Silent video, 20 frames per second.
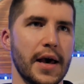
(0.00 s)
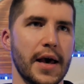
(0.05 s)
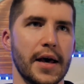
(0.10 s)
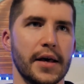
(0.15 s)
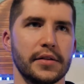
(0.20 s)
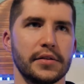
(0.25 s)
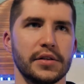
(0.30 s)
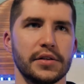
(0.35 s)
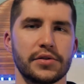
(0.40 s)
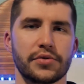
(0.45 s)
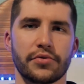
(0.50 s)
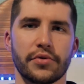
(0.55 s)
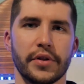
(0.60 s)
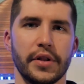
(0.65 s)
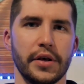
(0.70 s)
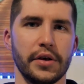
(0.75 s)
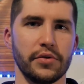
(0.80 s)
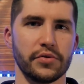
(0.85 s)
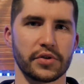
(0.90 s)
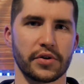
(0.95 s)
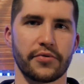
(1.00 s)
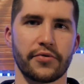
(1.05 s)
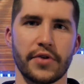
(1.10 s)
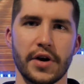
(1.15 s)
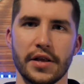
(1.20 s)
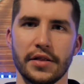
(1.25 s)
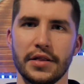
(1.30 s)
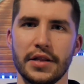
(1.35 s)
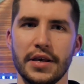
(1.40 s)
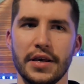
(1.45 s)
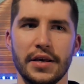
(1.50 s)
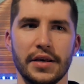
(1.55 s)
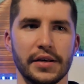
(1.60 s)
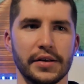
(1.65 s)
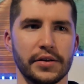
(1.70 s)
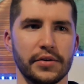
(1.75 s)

and it's really user-friendly.